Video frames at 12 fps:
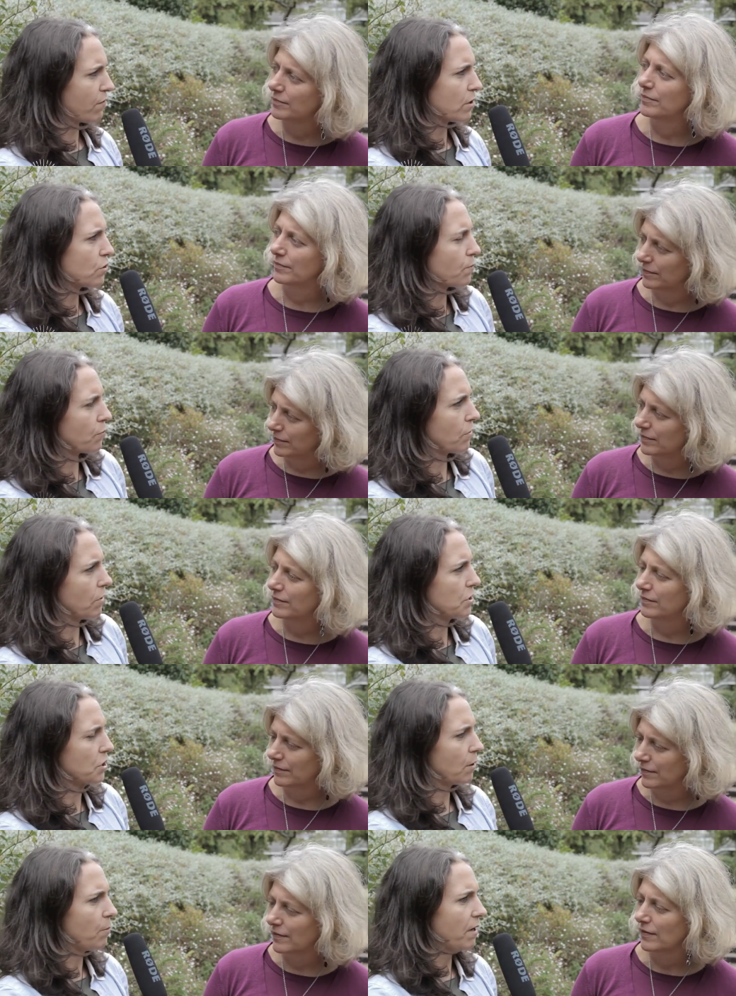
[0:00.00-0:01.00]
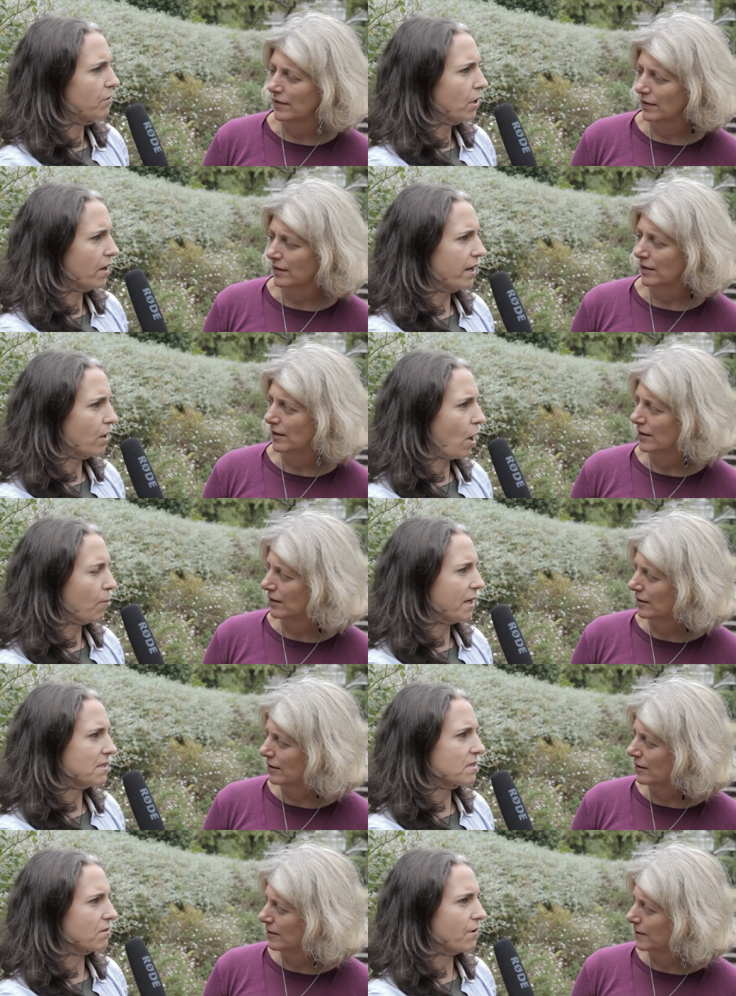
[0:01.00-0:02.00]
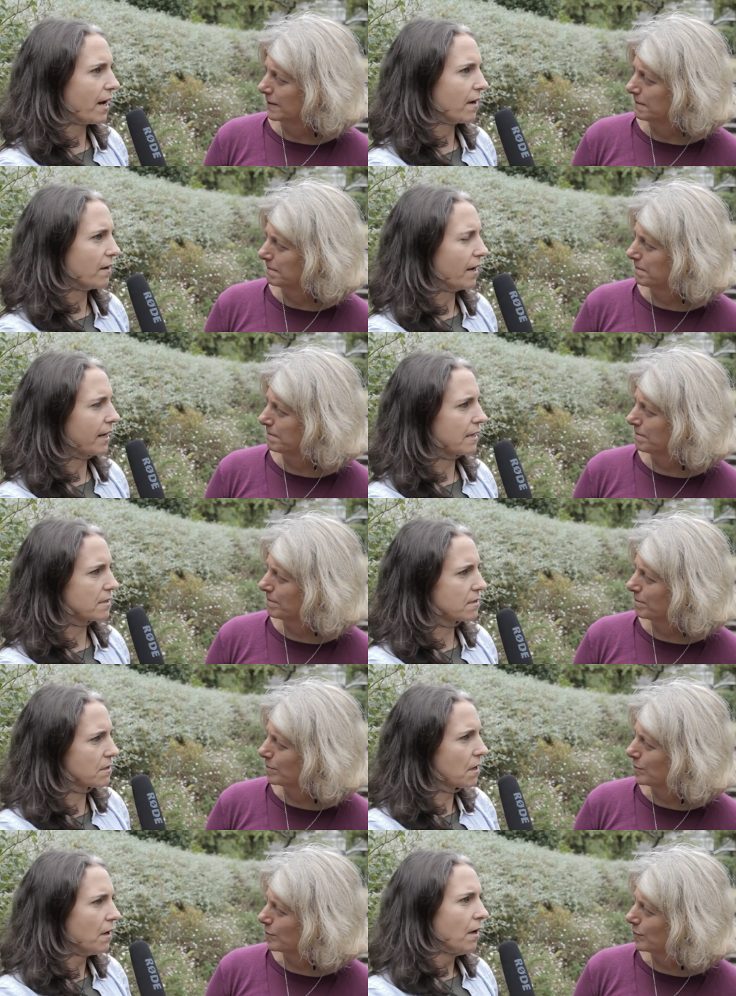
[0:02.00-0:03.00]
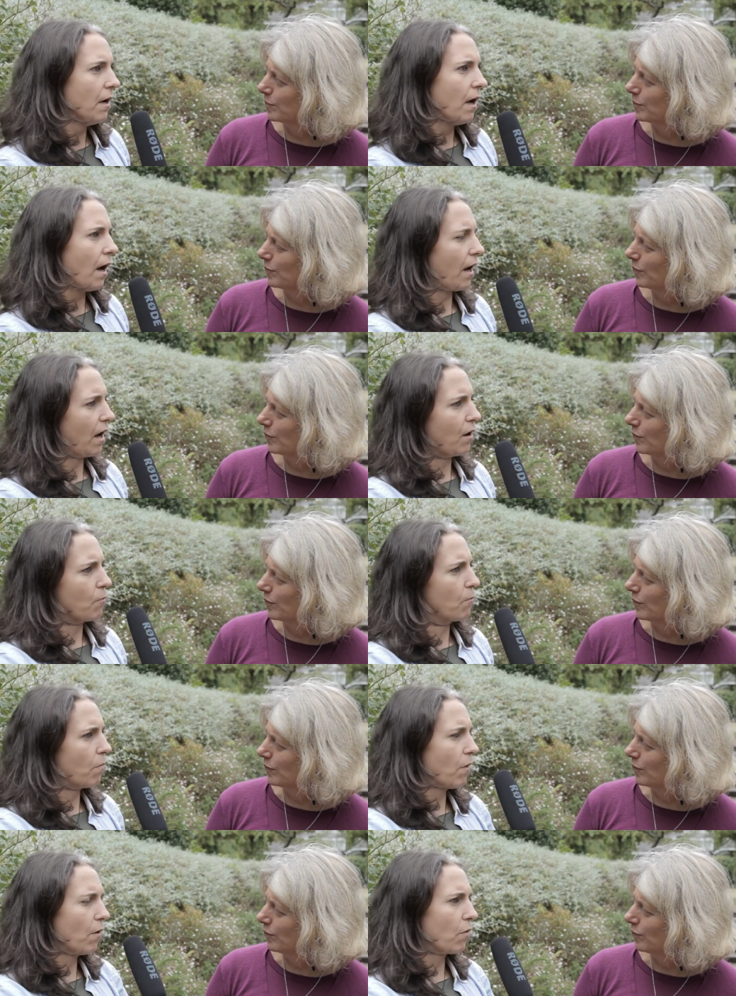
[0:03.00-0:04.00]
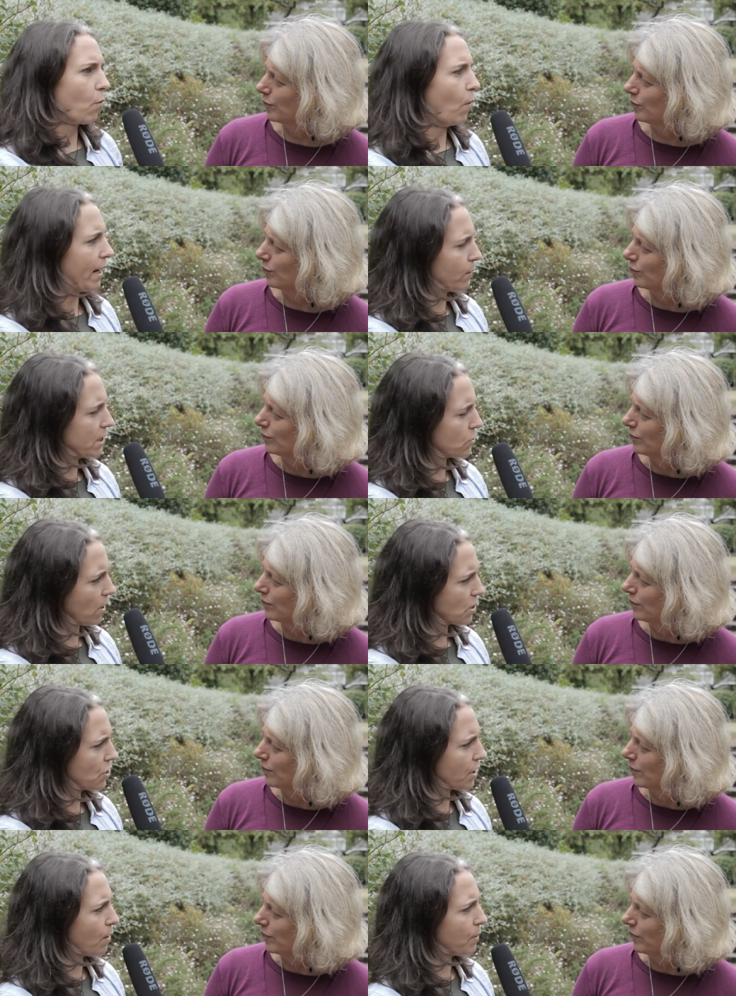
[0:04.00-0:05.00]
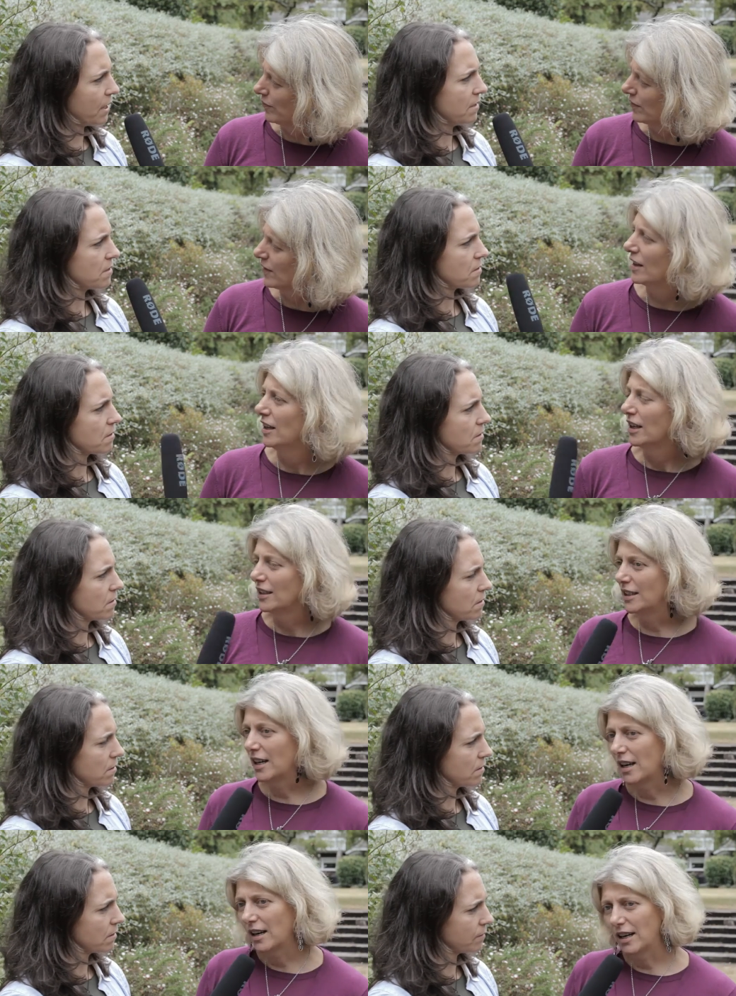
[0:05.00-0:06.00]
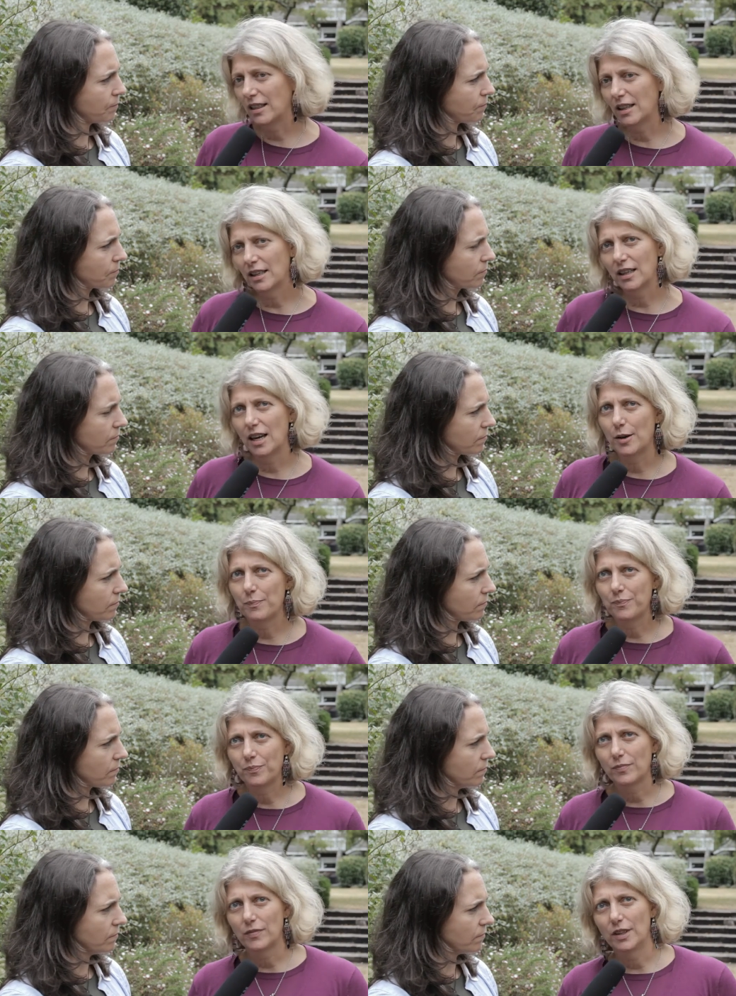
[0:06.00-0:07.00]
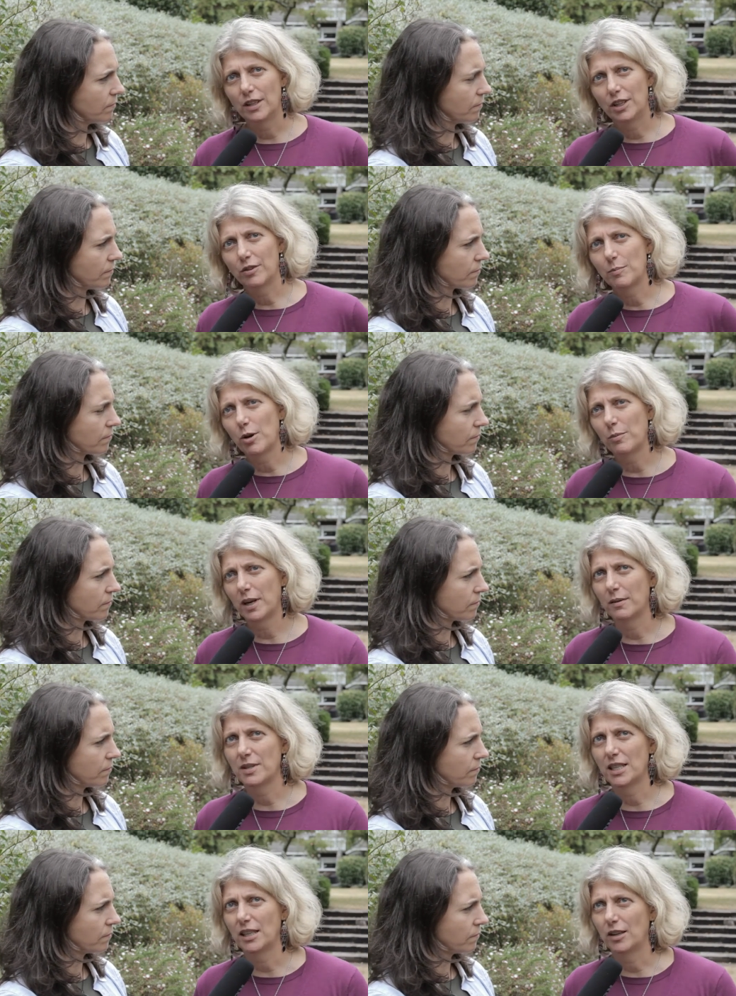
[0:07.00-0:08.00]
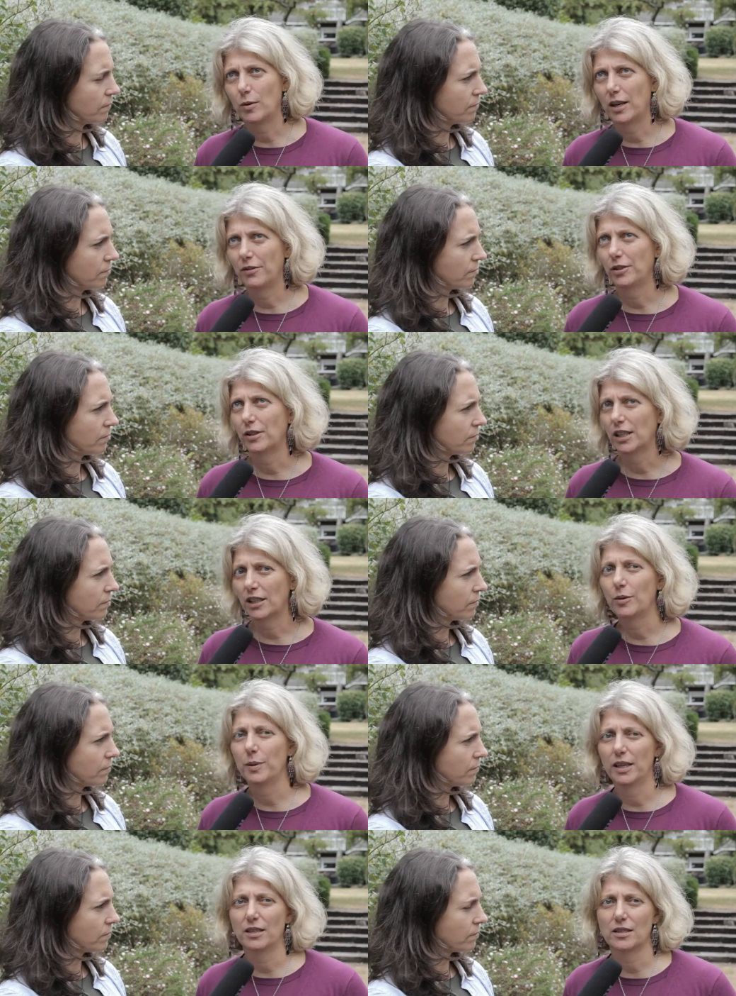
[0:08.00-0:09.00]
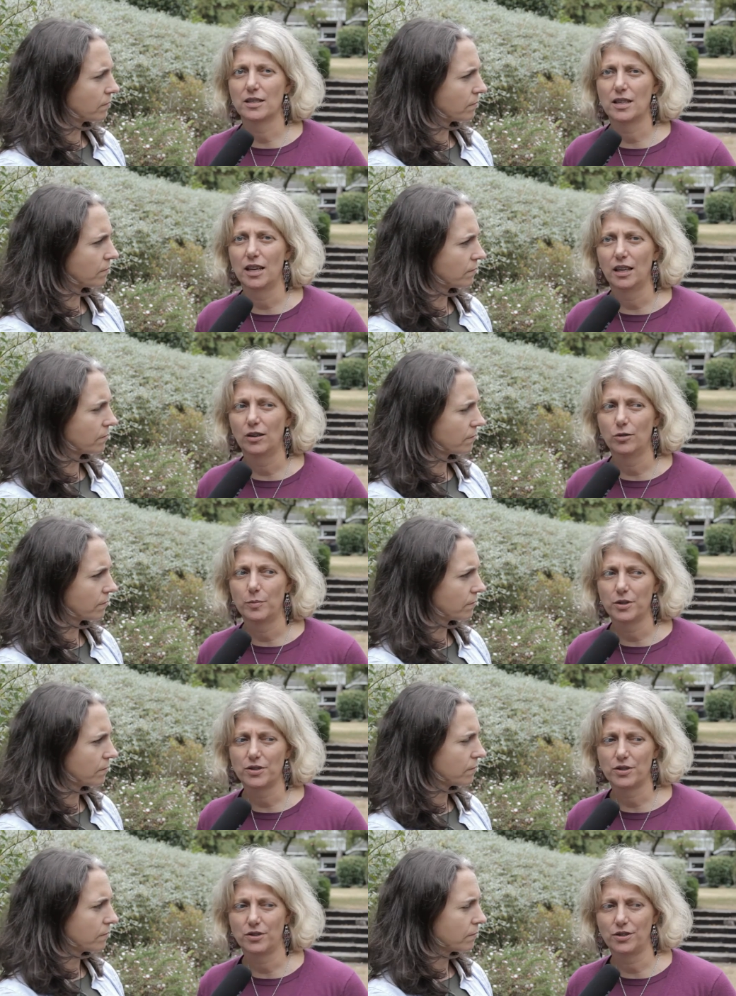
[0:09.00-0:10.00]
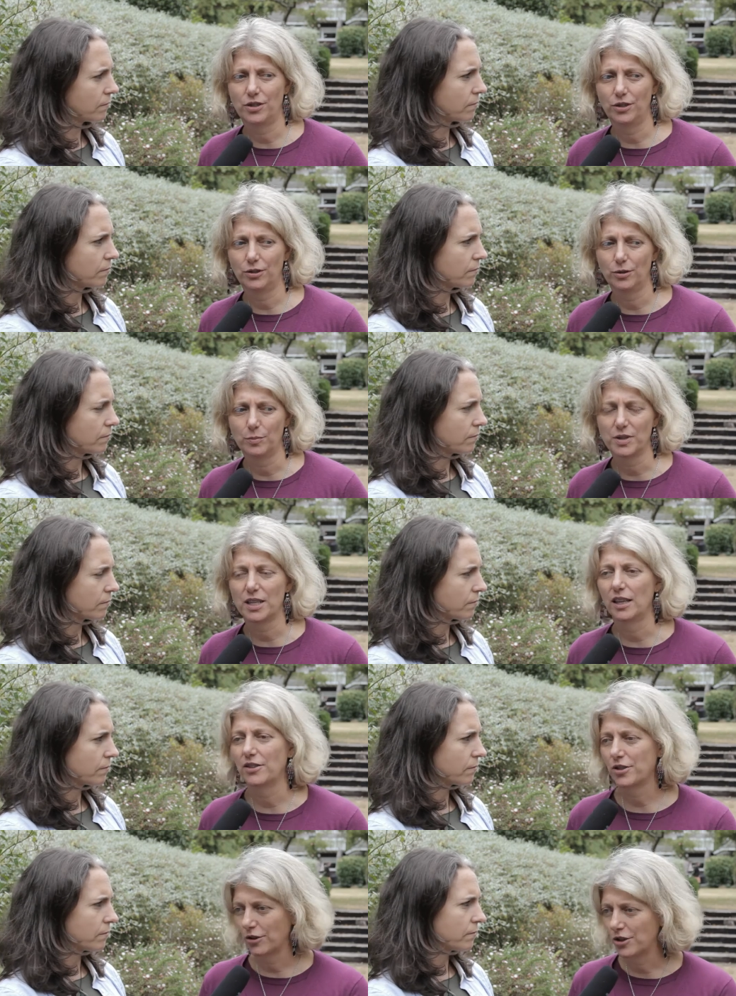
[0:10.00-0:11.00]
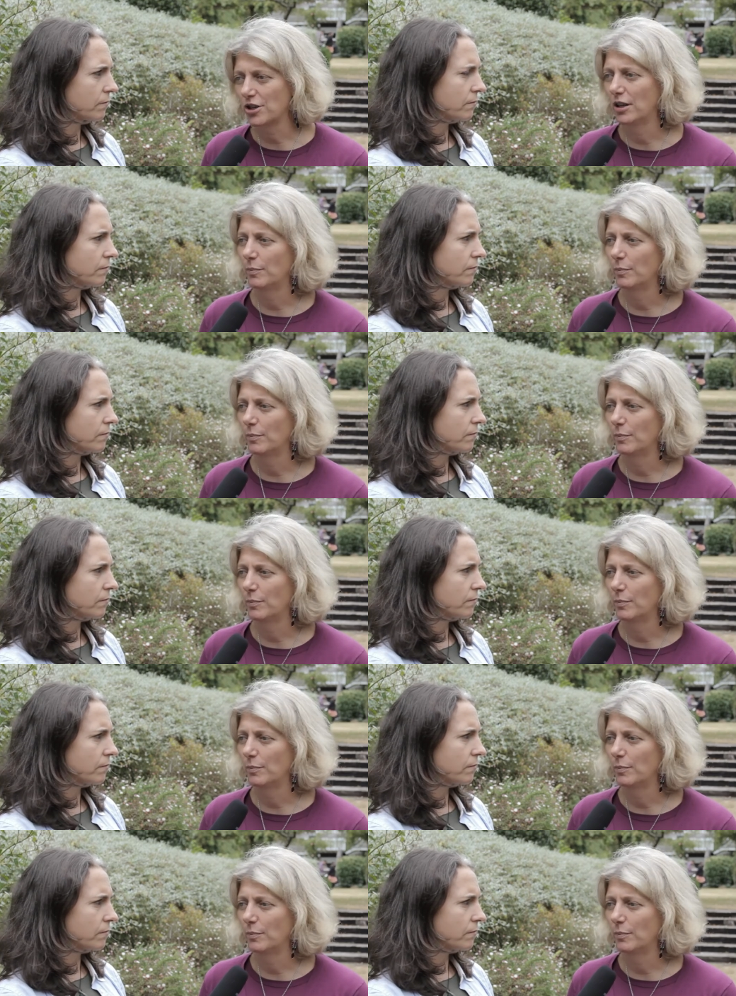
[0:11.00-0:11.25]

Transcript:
Speaker 1: of entrepreneurship. Have you got any comments around, I guess, um, the way we structure companies?
Speaker 2: Yeah, I think um, you know at the moment I'm seeing quite a few incubators that almost assume, say, social